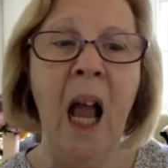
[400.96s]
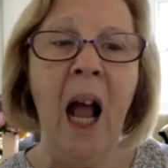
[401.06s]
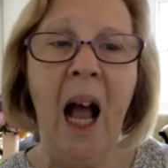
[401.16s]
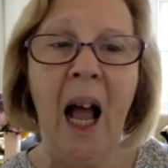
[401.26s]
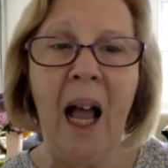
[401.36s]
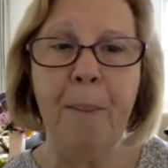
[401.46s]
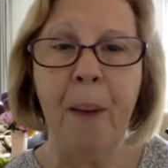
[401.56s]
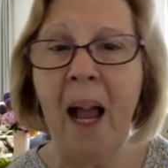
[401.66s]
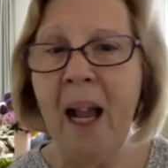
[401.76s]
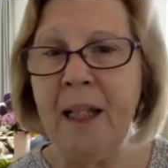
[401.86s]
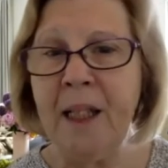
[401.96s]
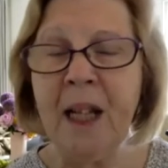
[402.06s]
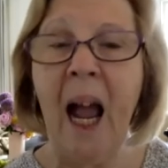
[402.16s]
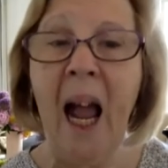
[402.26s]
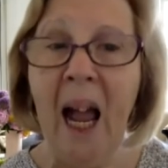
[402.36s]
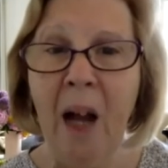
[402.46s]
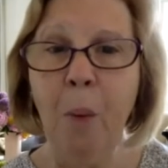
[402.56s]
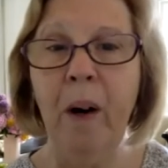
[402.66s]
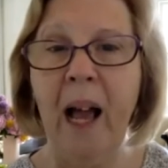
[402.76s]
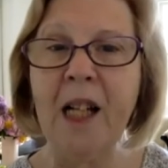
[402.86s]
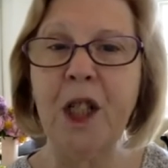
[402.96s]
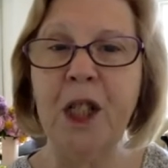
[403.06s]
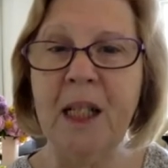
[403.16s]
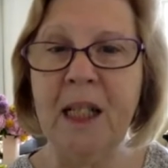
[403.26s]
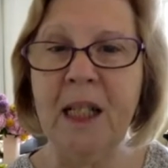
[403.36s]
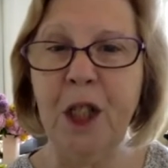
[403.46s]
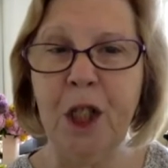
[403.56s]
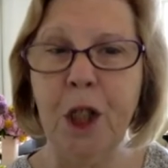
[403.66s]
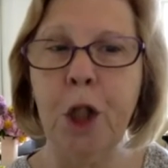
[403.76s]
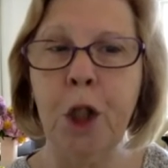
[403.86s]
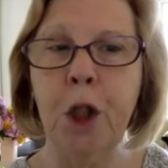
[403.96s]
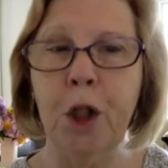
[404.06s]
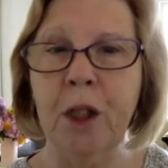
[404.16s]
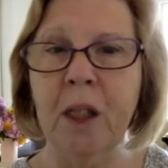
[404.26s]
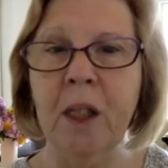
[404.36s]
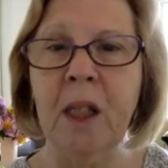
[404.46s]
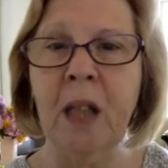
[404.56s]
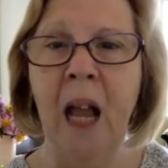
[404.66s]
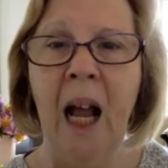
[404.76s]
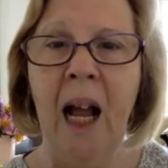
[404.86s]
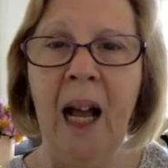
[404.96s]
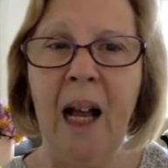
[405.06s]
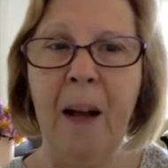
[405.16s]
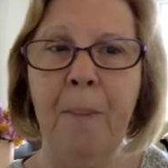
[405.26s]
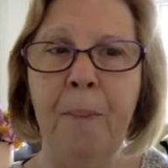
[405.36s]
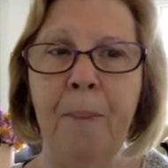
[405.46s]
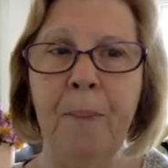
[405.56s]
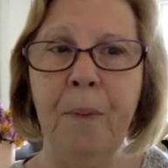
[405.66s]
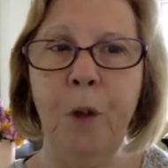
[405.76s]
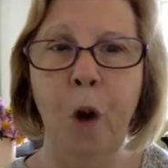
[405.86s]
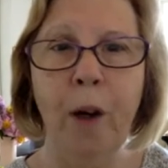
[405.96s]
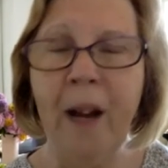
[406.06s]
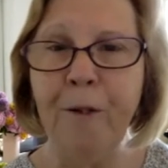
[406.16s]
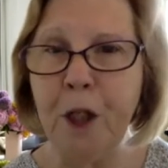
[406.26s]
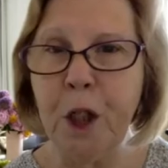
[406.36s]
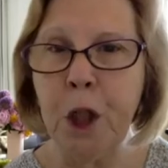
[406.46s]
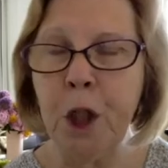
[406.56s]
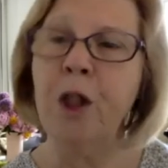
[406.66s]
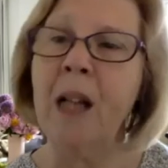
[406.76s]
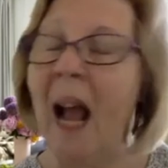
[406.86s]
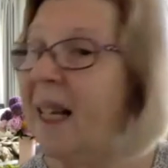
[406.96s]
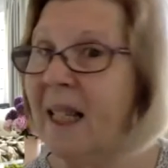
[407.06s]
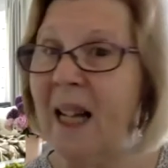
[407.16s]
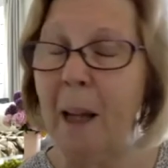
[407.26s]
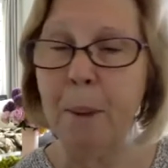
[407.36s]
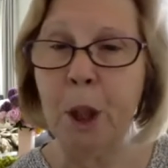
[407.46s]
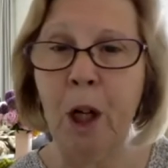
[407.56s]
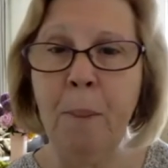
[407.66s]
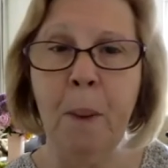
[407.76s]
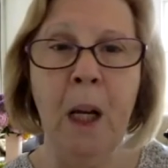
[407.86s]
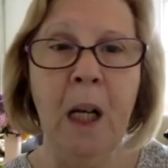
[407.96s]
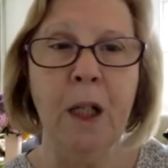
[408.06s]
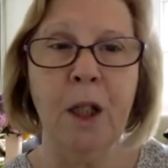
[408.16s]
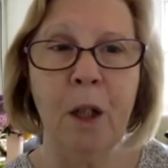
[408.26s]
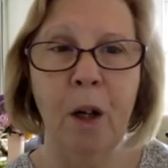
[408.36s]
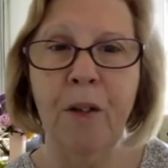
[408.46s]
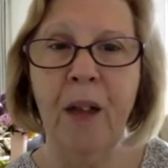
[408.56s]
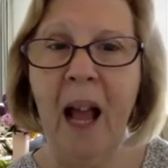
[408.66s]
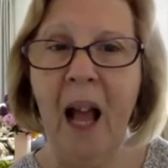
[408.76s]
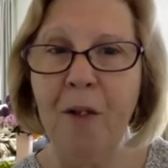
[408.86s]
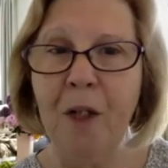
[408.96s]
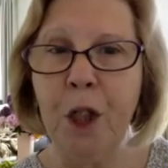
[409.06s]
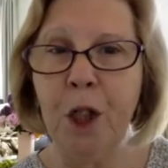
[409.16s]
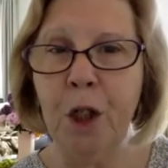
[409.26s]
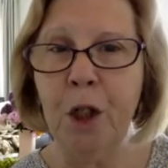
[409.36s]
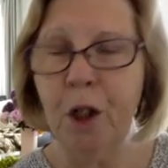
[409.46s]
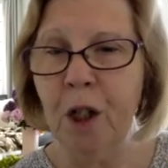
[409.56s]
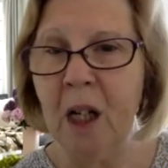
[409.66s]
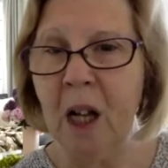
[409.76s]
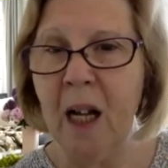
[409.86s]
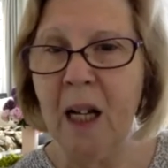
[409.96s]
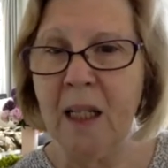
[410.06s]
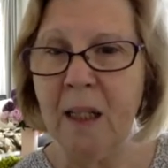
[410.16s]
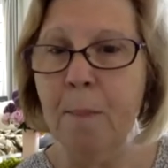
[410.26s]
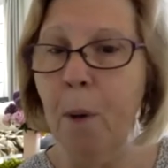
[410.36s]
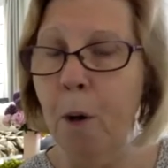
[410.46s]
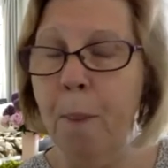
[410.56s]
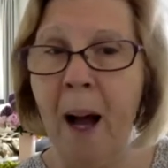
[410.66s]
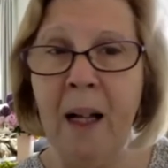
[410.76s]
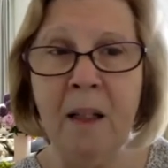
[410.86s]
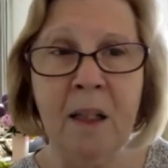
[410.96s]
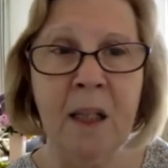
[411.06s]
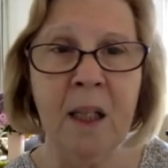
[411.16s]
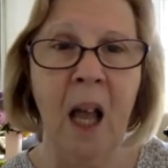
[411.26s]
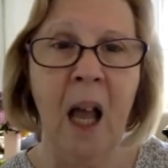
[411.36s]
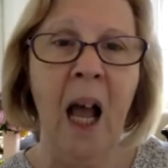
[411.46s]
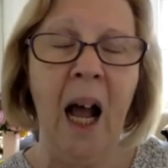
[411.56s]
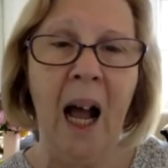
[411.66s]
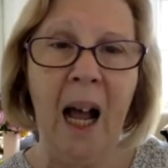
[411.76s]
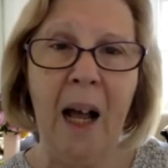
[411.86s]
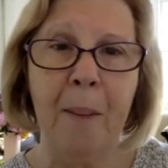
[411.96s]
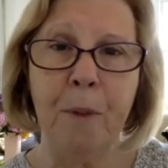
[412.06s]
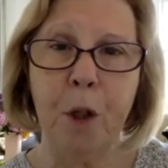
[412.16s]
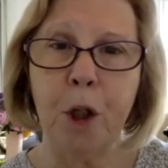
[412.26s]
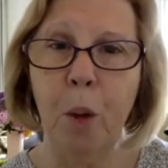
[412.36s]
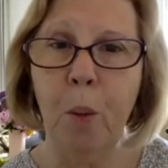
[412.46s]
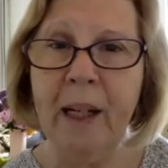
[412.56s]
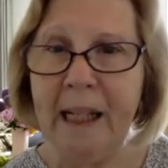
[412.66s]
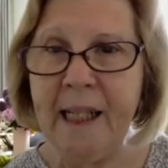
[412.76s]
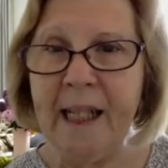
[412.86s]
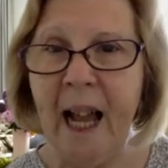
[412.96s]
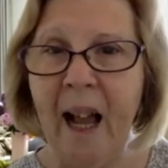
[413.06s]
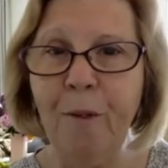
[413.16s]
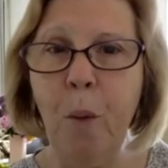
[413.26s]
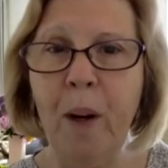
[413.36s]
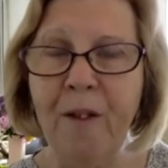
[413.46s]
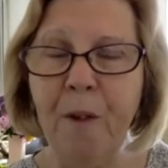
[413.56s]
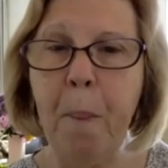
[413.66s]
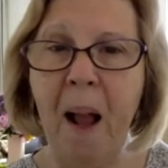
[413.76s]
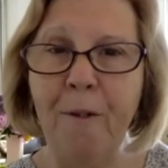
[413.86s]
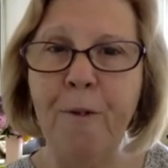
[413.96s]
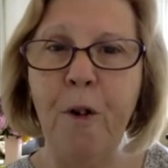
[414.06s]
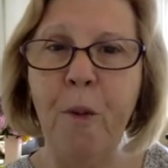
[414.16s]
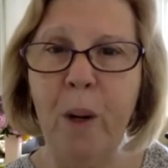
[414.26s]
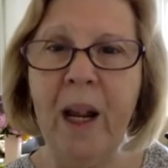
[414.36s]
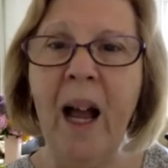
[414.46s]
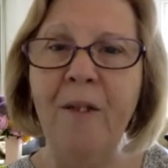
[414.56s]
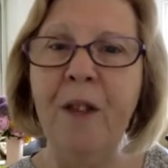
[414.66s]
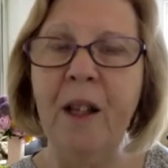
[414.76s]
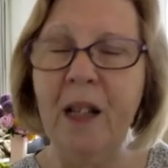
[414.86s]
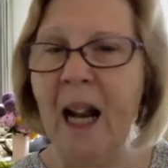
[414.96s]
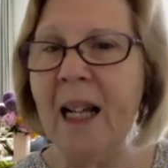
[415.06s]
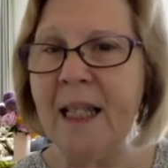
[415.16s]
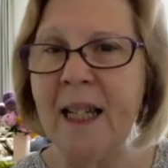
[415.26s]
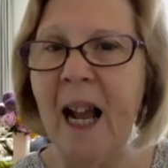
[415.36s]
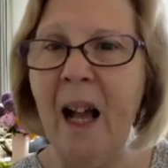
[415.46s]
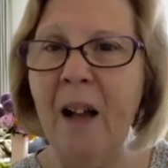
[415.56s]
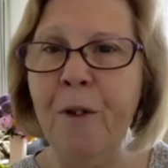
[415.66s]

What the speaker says: and how we're actually teaching students. Not every student has a laptop, so they're having to utilise mobiles. So we need to have whatever platform we have, that it has to have